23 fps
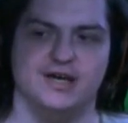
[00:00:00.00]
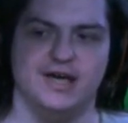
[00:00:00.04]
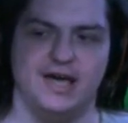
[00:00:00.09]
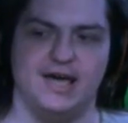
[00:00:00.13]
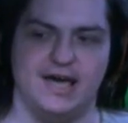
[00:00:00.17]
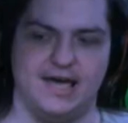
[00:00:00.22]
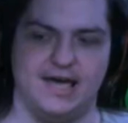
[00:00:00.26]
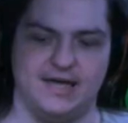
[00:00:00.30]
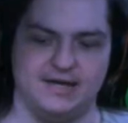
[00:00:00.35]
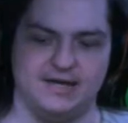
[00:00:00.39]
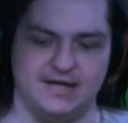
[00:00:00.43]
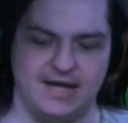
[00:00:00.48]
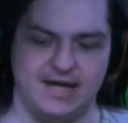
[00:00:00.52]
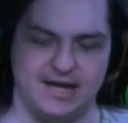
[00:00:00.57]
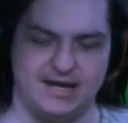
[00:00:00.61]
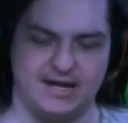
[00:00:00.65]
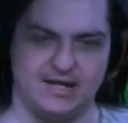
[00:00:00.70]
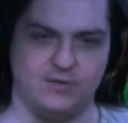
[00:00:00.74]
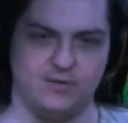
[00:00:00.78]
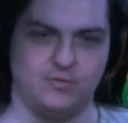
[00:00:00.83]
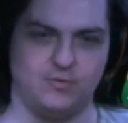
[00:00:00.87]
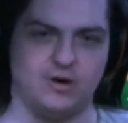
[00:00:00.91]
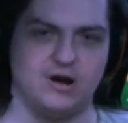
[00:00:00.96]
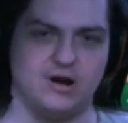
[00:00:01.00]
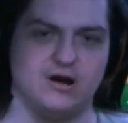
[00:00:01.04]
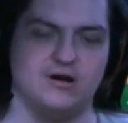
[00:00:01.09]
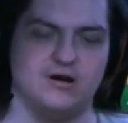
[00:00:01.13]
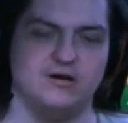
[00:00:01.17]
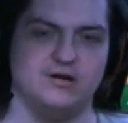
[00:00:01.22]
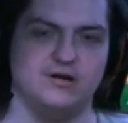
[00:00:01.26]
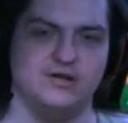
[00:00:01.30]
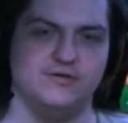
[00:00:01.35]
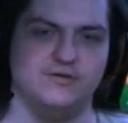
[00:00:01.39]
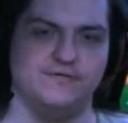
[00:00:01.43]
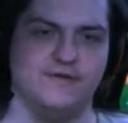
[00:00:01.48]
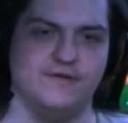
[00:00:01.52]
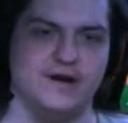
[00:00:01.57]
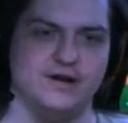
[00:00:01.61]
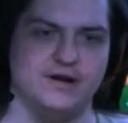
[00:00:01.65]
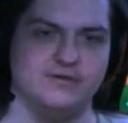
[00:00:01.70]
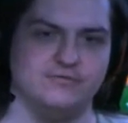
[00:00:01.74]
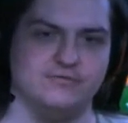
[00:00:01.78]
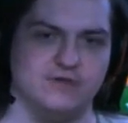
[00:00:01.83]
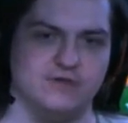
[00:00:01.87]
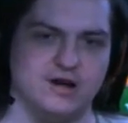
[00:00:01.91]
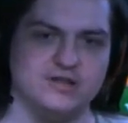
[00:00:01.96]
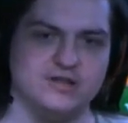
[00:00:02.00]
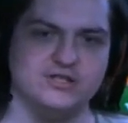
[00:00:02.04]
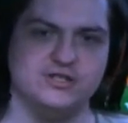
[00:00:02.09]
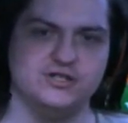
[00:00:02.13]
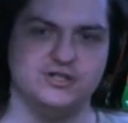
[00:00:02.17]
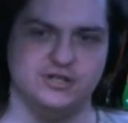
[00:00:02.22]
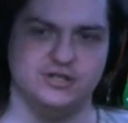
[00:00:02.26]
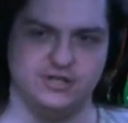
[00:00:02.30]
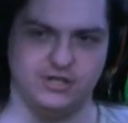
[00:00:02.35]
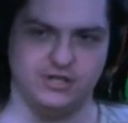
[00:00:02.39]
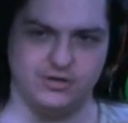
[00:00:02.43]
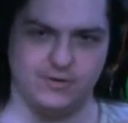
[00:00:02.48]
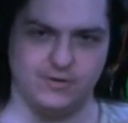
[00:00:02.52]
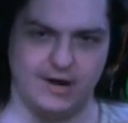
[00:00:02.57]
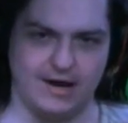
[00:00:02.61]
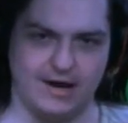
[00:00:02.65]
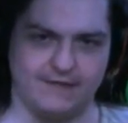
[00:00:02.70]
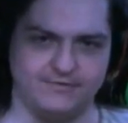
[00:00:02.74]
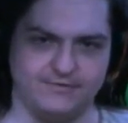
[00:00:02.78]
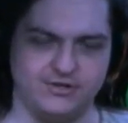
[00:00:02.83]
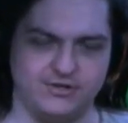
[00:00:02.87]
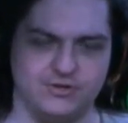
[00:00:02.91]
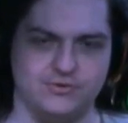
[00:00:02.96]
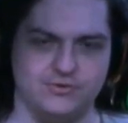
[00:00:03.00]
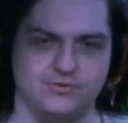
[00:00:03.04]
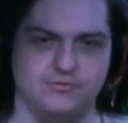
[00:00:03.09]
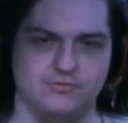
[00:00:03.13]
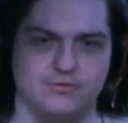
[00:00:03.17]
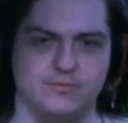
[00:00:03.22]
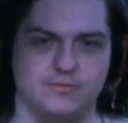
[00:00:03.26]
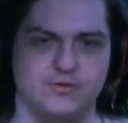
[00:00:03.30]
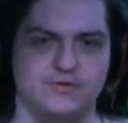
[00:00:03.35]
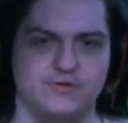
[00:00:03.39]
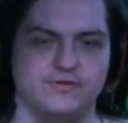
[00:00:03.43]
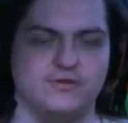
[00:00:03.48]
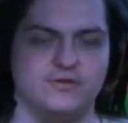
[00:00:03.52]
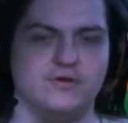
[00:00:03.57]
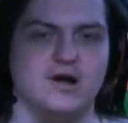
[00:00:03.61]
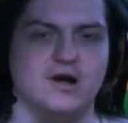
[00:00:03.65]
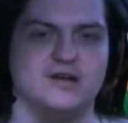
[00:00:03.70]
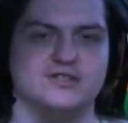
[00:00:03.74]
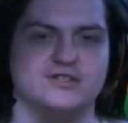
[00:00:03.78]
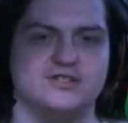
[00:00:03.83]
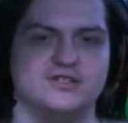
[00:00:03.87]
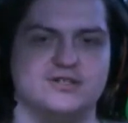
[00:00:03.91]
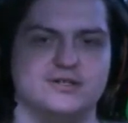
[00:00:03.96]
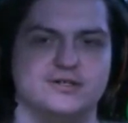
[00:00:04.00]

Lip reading: And anywhere you find rust, you have to remove the rust